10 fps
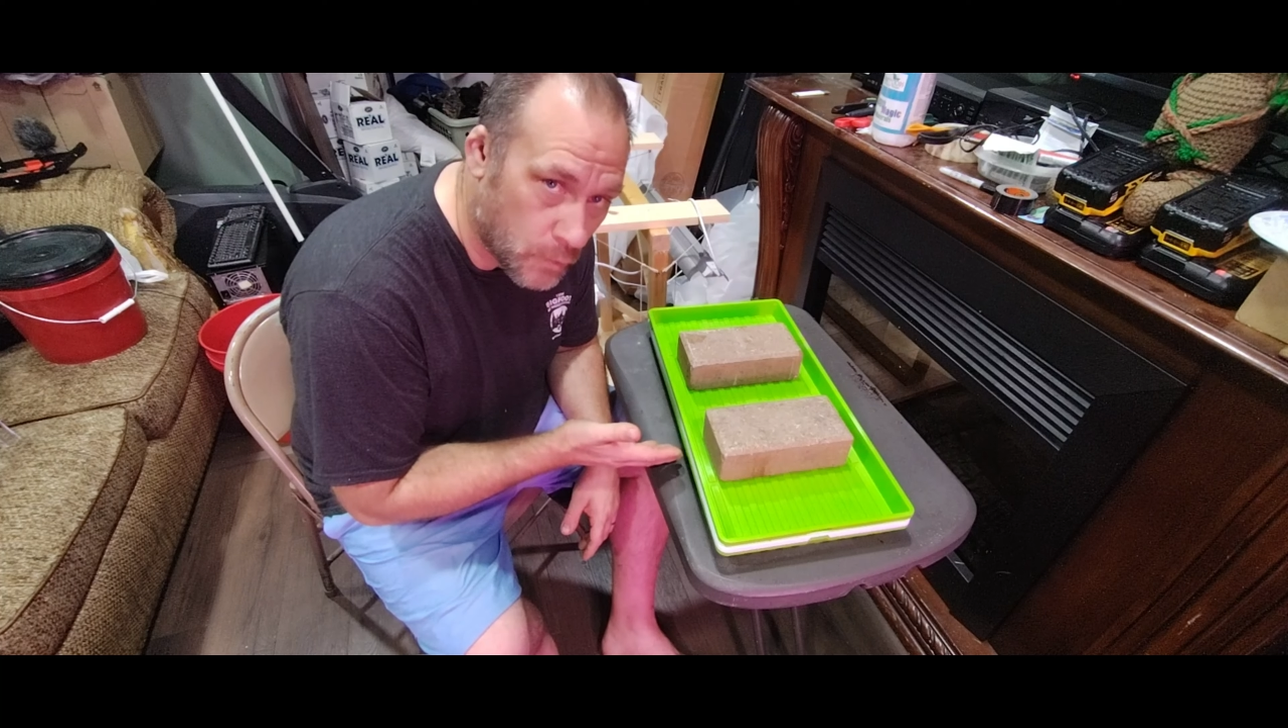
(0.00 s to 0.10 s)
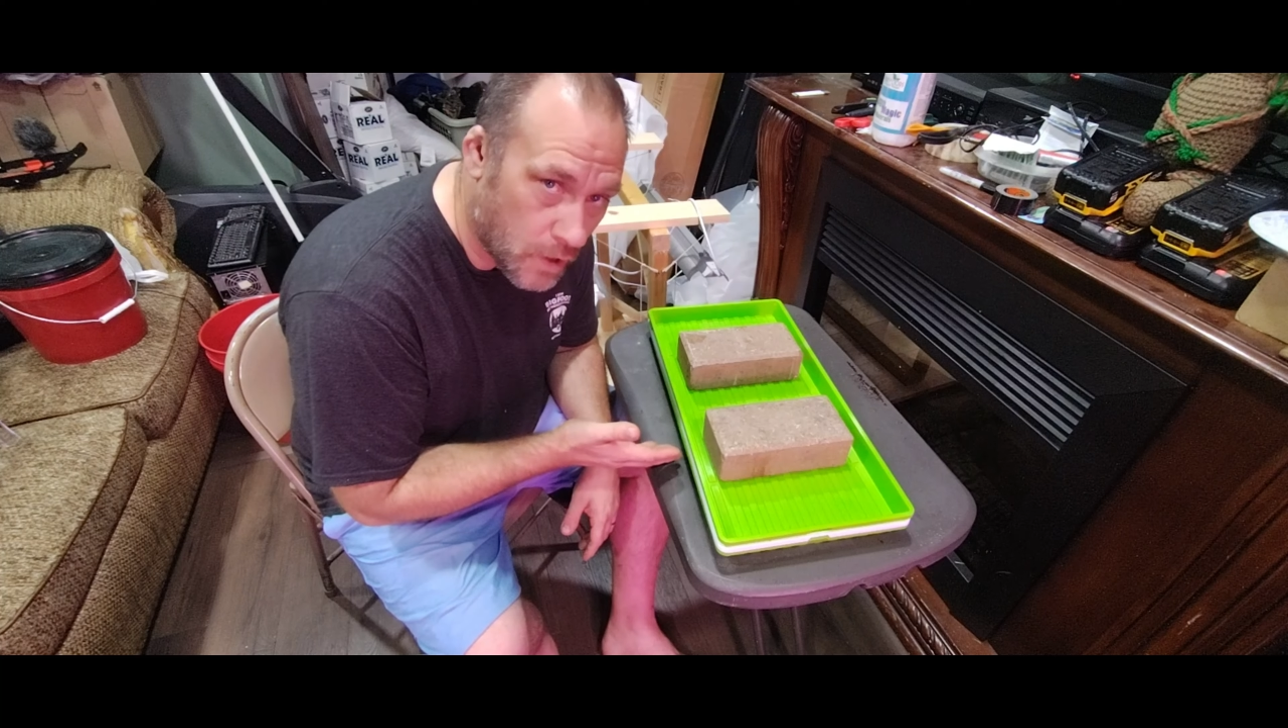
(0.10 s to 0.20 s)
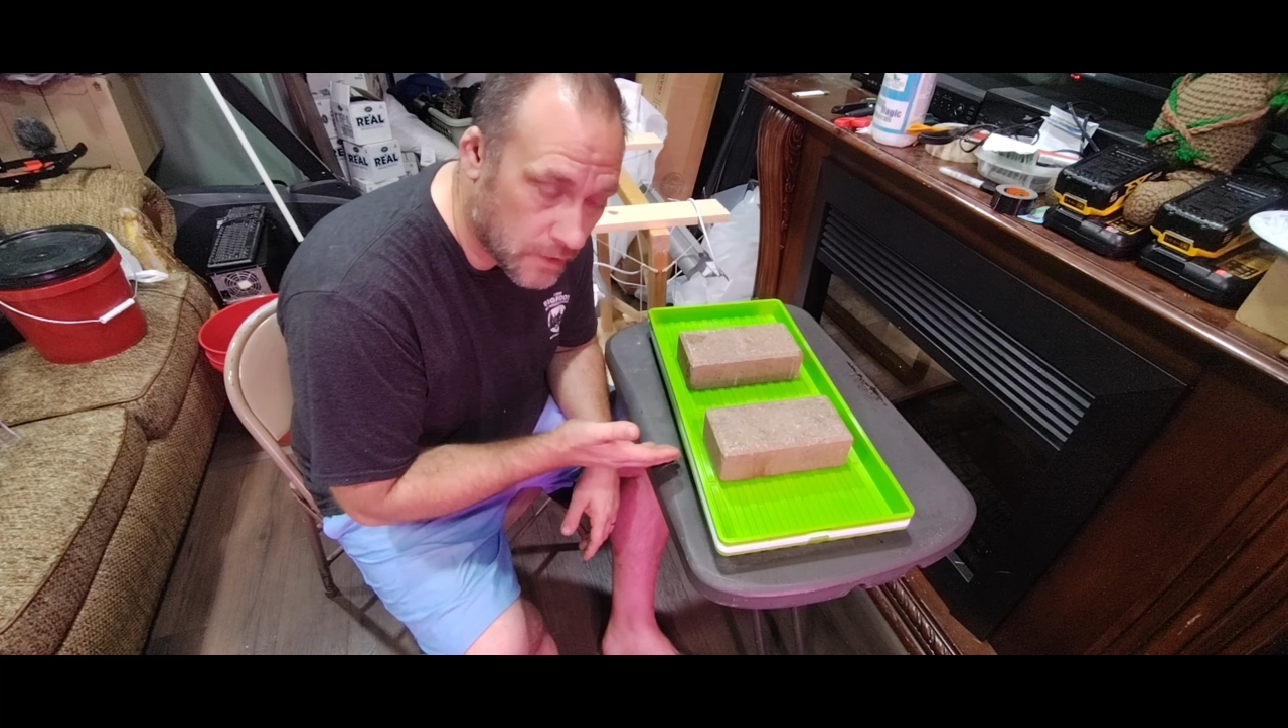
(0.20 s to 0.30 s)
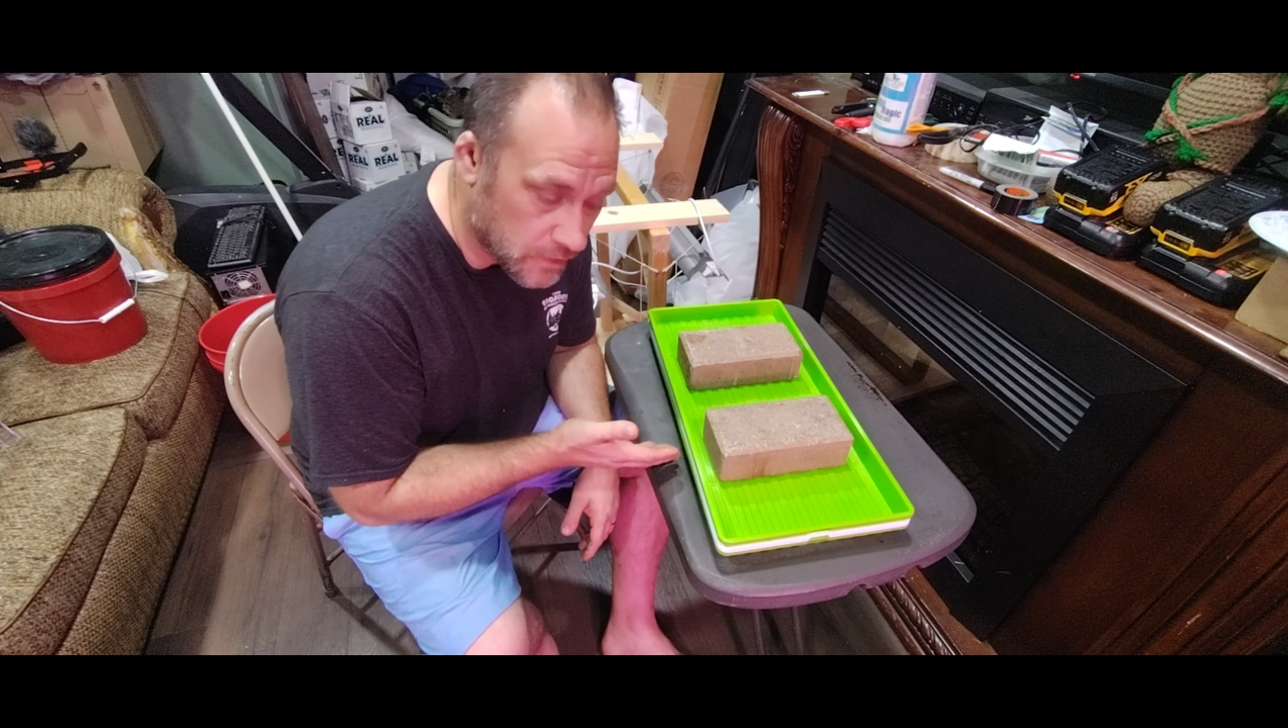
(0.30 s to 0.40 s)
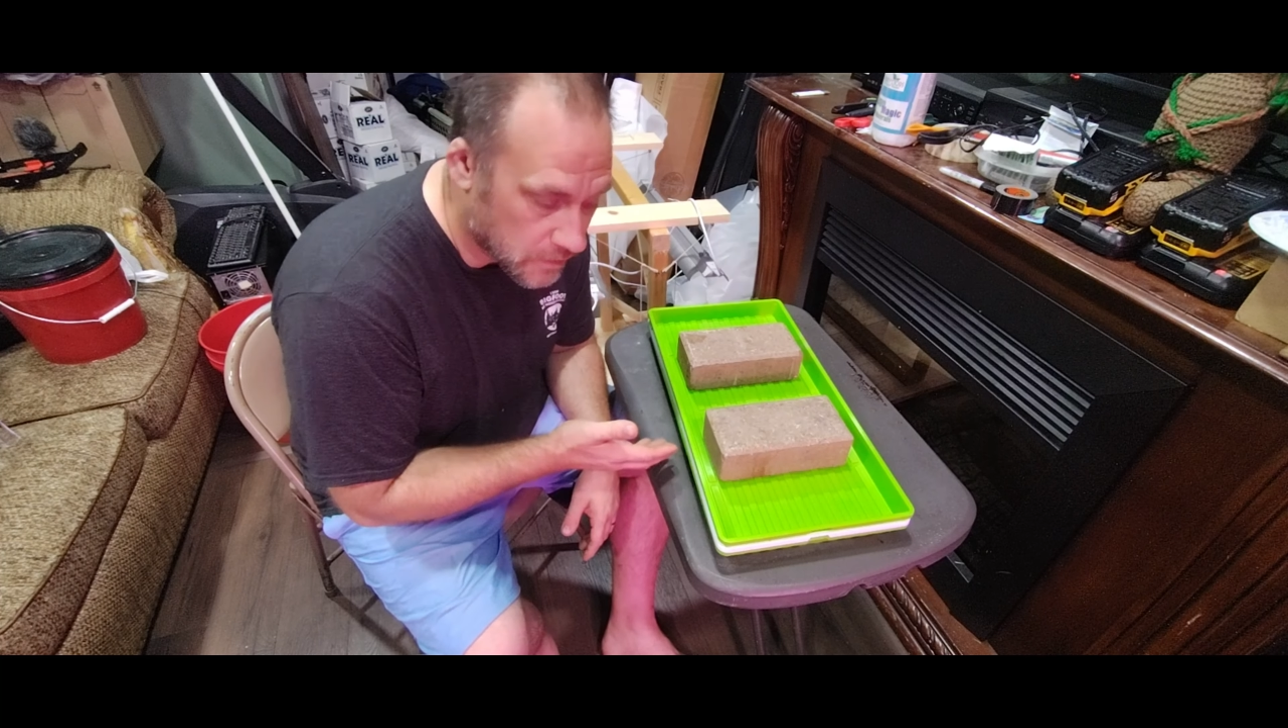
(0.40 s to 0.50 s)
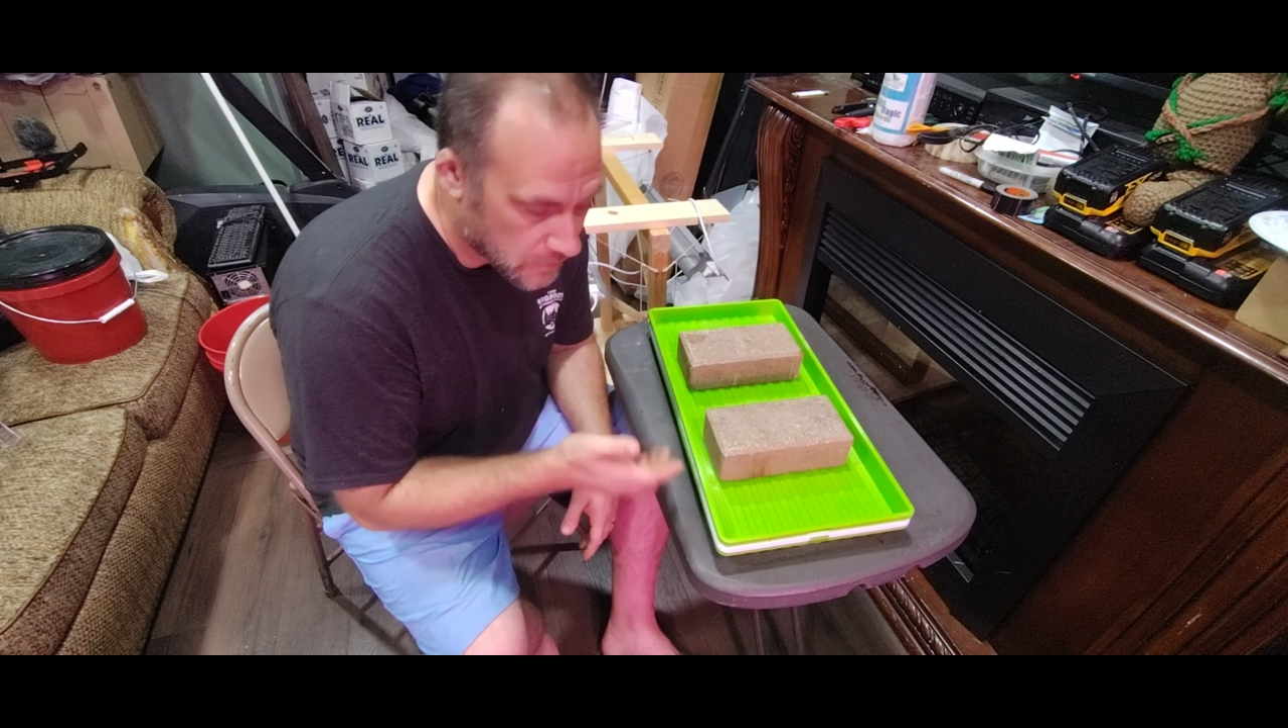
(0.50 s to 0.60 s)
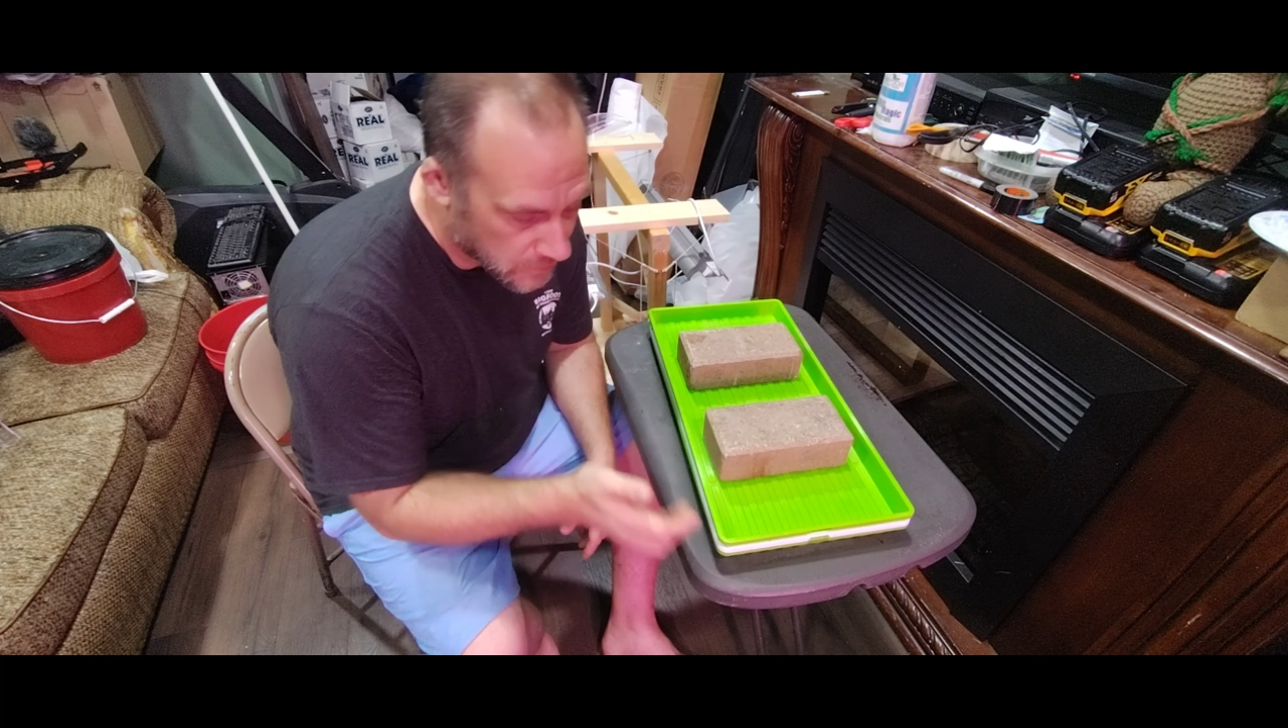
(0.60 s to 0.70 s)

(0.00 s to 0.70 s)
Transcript: water.